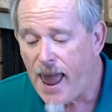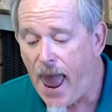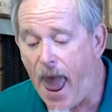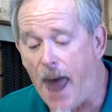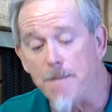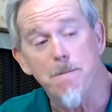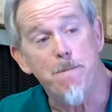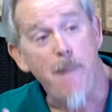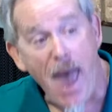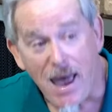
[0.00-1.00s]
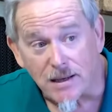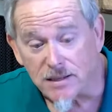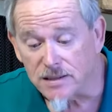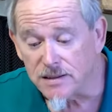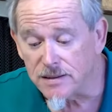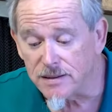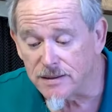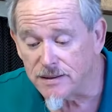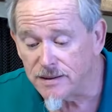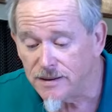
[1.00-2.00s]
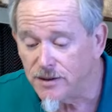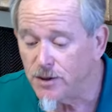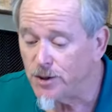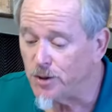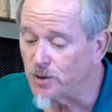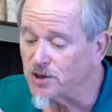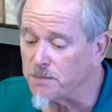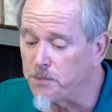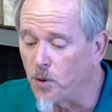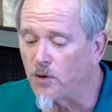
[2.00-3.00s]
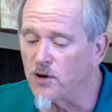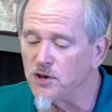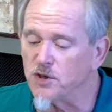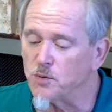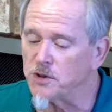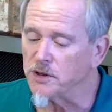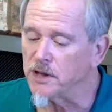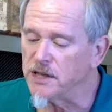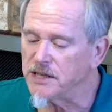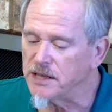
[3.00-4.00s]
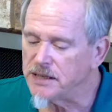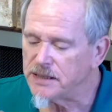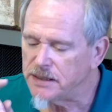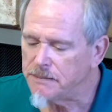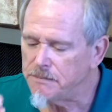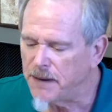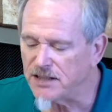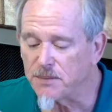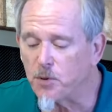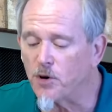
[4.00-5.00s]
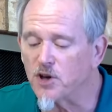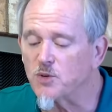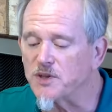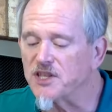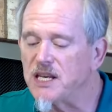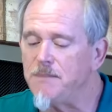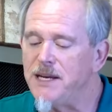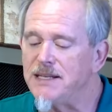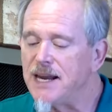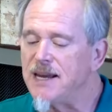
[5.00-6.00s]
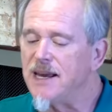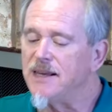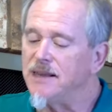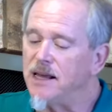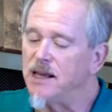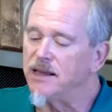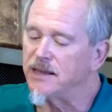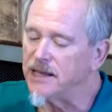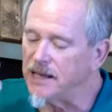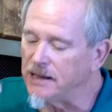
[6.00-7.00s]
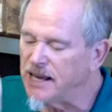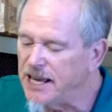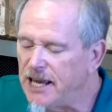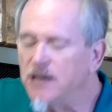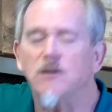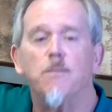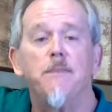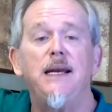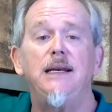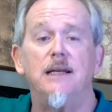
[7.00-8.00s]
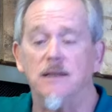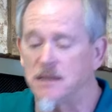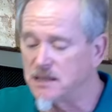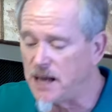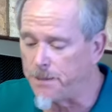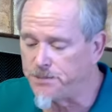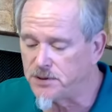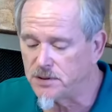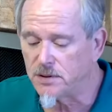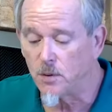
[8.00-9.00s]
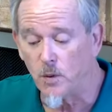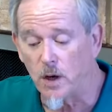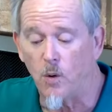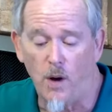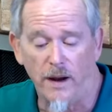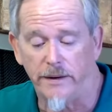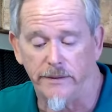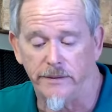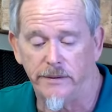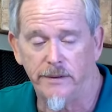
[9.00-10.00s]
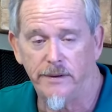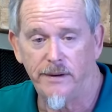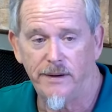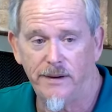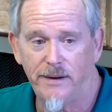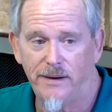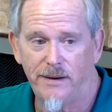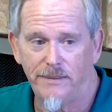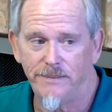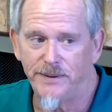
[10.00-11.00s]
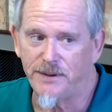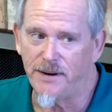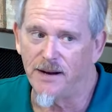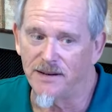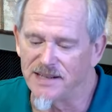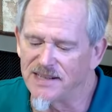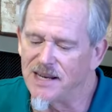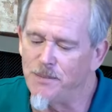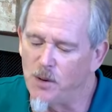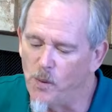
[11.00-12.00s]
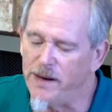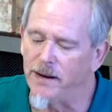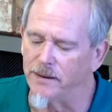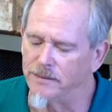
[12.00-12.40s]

At best, your supporters will, my supporters will see me taking the intermediate steps required, but they're not going to see me winning.